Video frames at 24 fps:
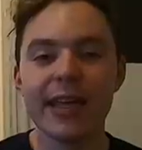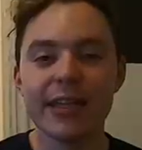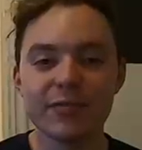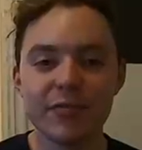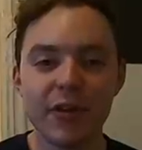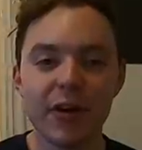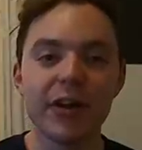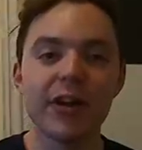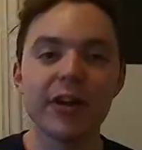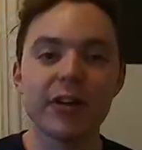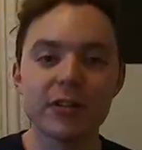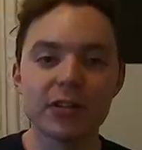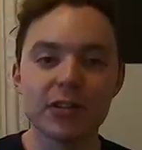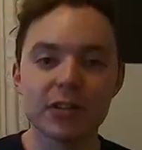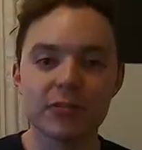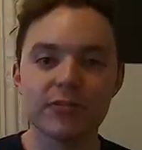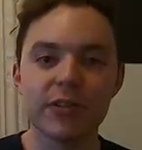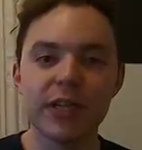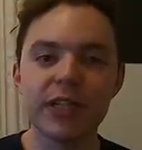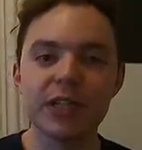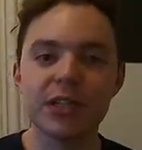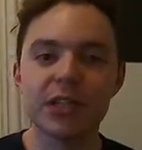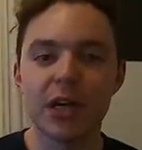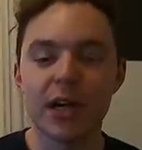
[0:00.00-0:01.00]
is very good to
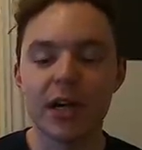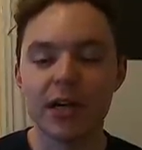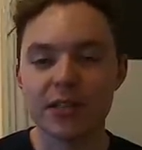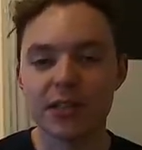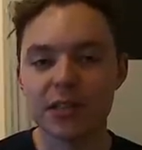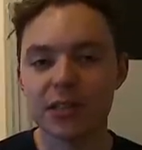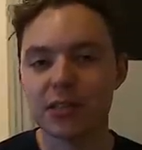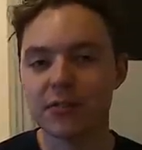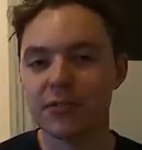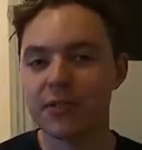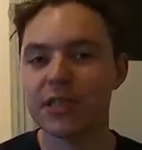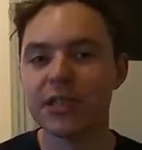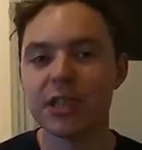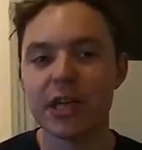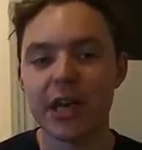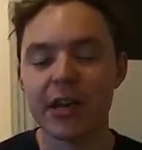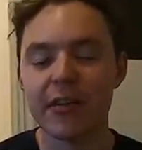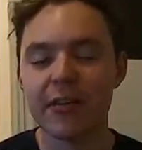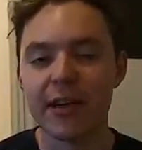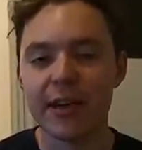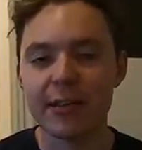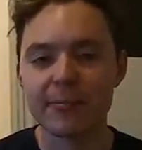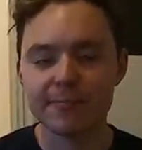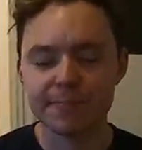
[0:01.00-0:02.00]
recharge and to
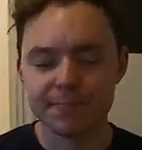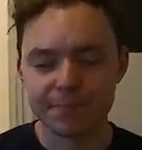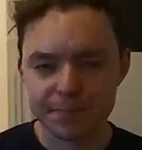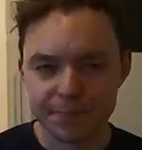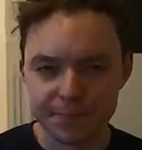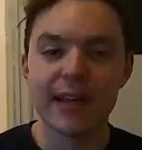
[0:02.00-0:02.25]
regenerate.